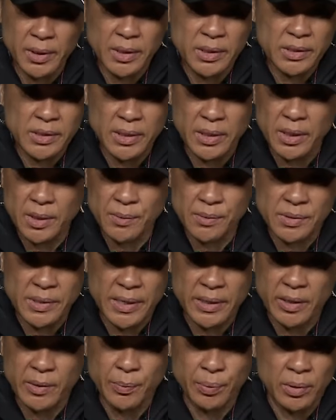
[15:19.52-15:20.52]
teams
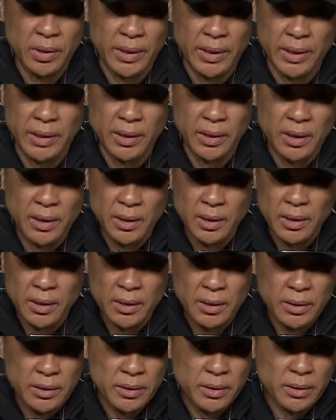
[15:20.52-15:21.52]
that can play
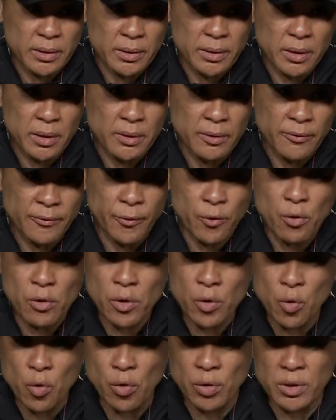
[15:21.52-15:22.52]
four
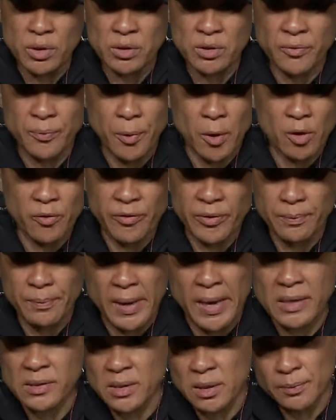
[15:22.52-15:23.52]
quarters of perfect
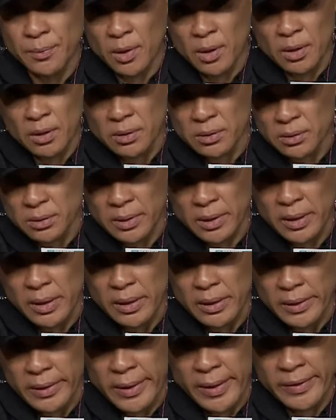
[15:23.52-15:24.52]
basketball.
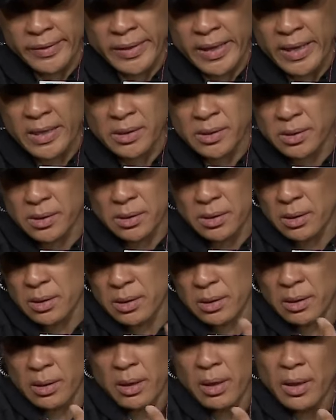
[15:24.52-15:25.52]
And that's
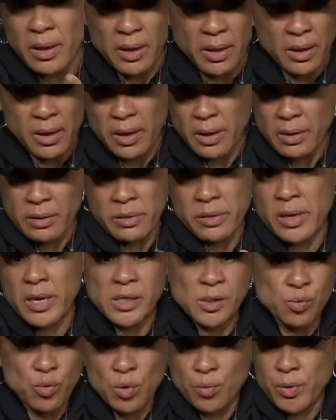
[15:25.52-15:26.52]

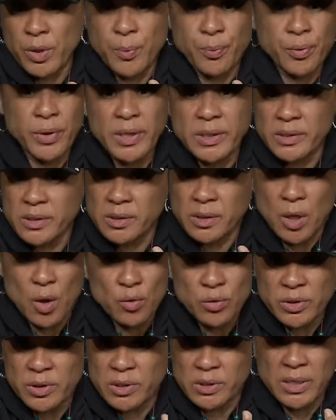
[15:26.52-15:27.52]
what we preach as
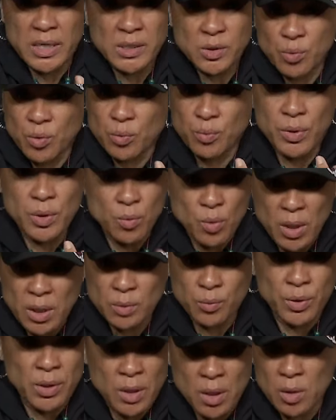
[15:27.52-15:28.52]
coaches. That's what we
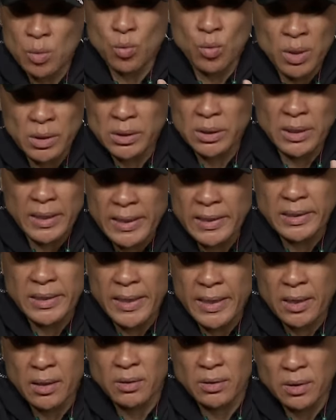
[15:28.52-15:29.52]
want. We don't want a
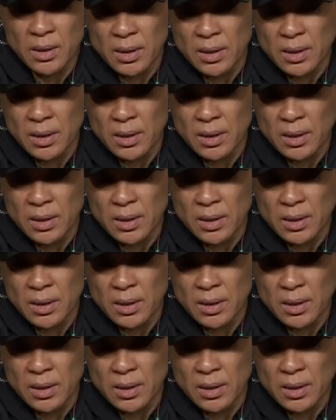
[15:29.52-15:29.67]
letdown.